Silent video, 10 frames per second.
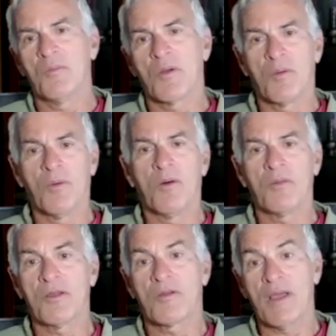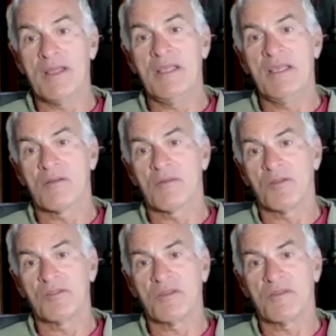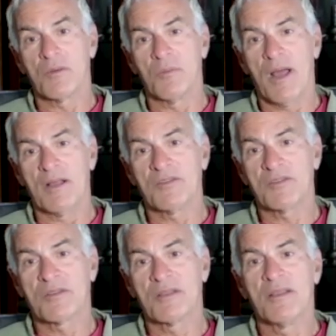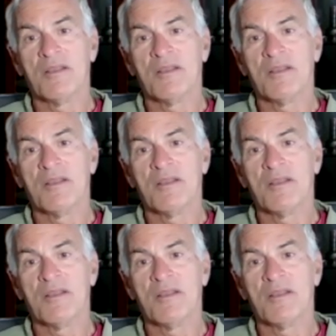were all the great heroes of the West.